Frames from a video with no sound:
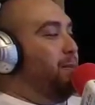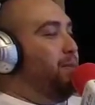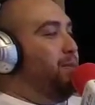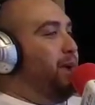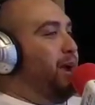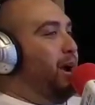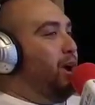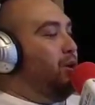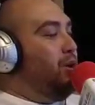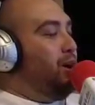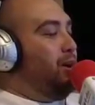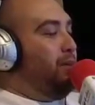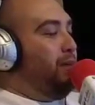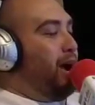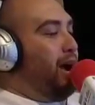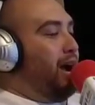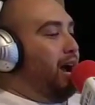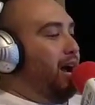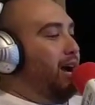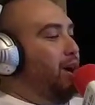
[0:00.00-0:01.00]
berry
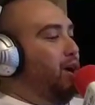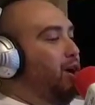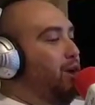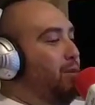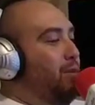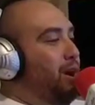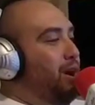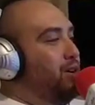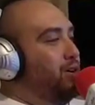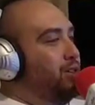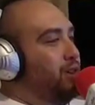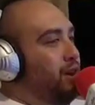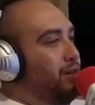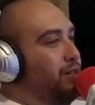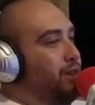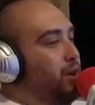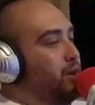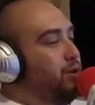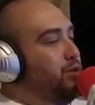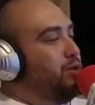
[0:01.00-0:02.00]
pie all by herself.
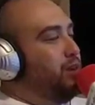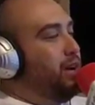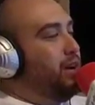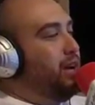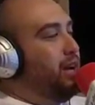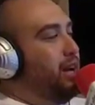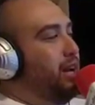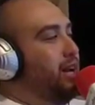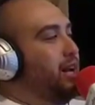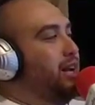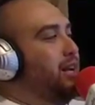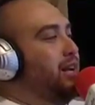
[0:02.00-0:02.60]
That was fucking